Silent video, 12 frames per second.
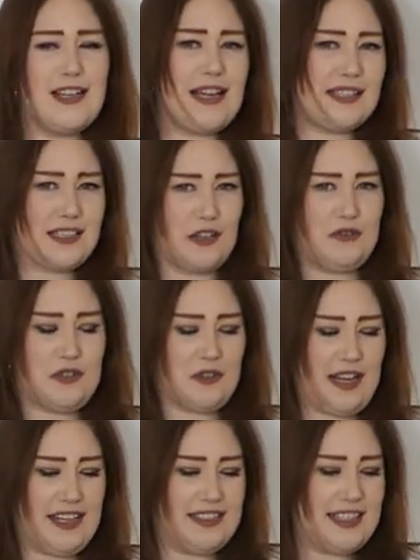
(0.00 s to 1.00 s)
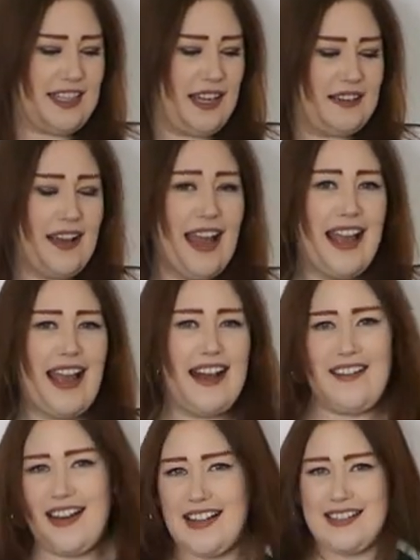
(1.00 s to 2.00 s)
let's go for green so here
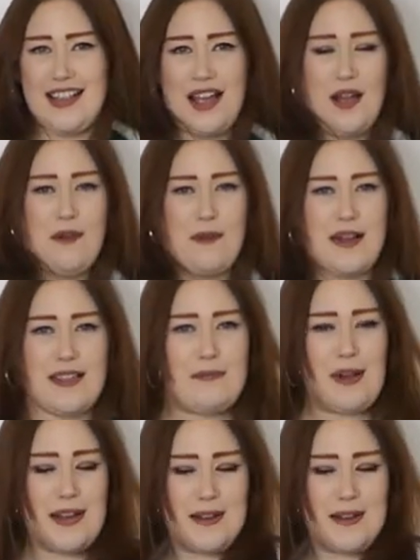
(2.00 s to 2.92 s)
it is with my